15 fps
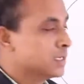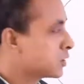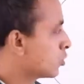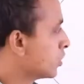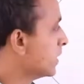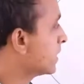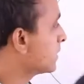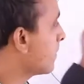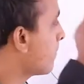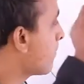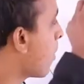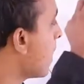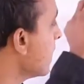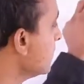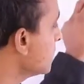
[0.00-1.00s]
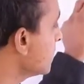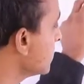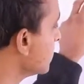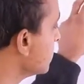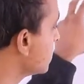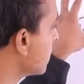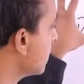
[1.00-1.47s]
So here the point
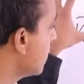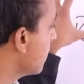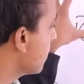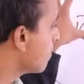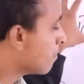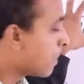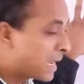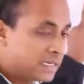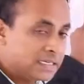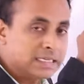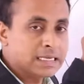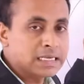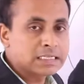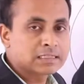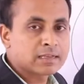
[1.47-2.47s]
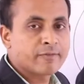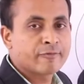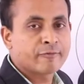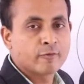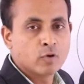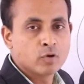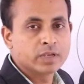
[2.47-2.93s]
is, money is
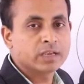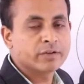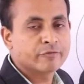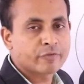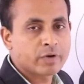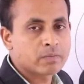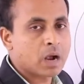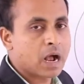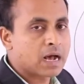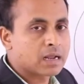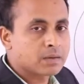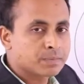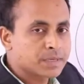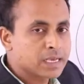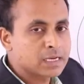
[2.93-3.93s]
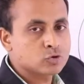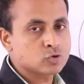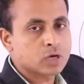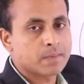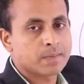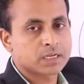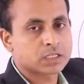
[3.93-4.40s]
flowing from RBI to
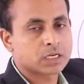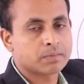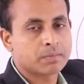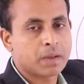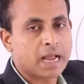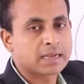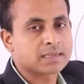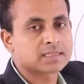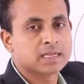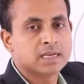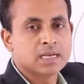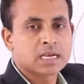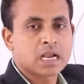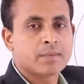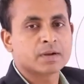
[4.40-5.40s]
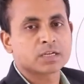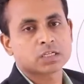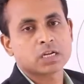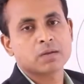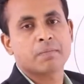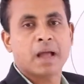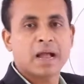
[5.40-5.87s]
commercial banks
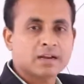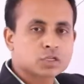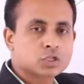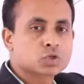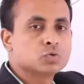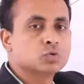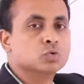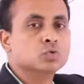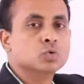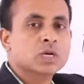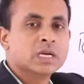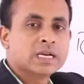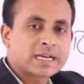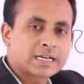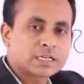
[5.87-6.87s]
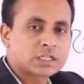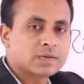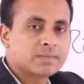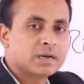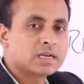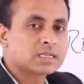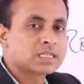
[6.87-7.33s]
to
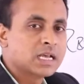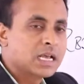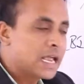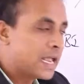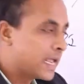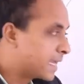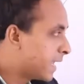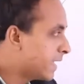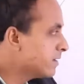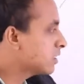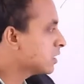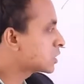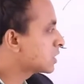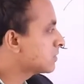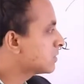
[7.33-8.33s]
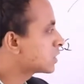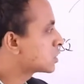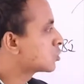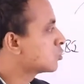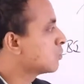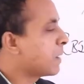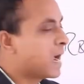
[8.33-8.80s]
customers, again customers
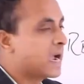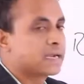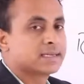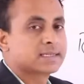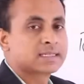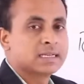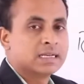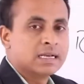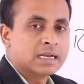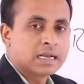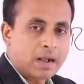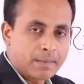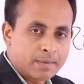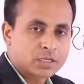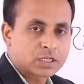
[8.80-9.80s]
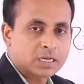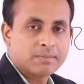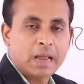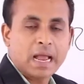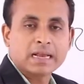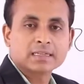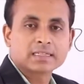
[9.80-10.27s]
to banks, commercial
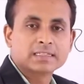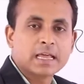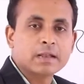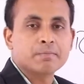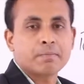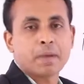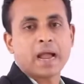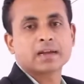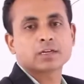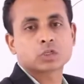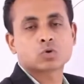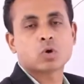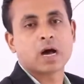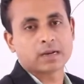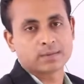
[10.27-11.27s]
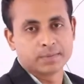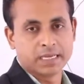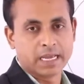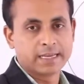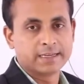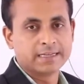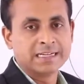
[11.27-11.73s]
banks, then banks to
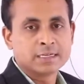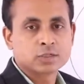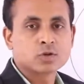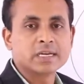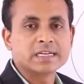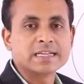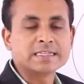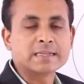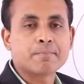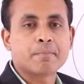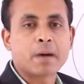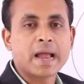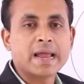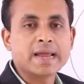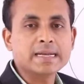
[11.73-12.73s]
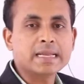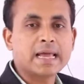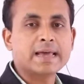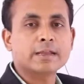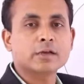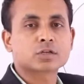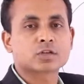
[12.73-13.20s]
RBI. So it is a
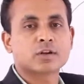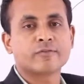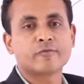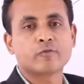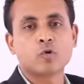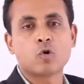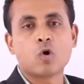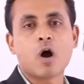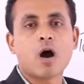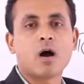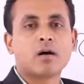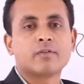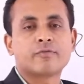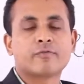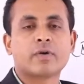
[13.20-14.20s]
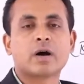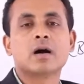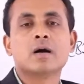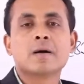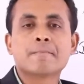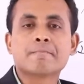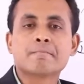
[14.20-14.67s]
bi-direction flow
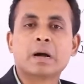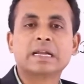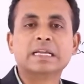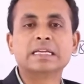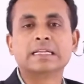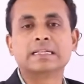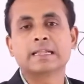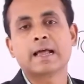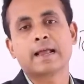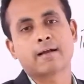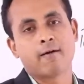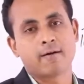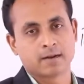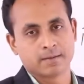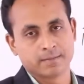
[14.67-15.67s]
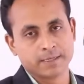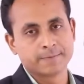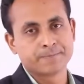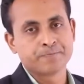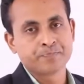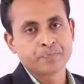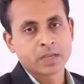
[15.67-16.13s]
of money in the
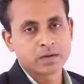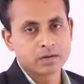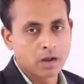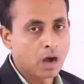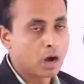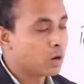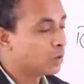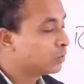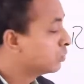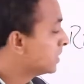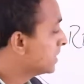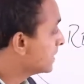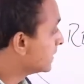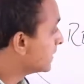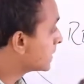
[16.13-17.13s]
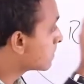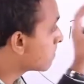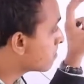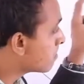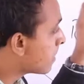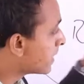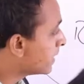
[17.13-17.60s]
economy. Now this
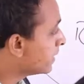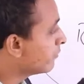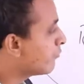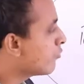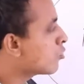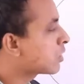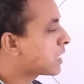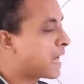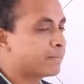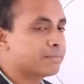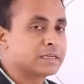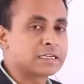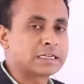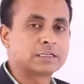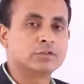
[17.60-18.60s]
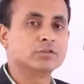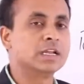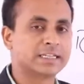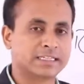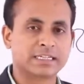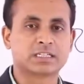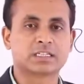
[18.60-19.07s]
money flow can be
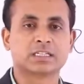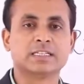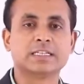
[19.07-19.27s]
regulated.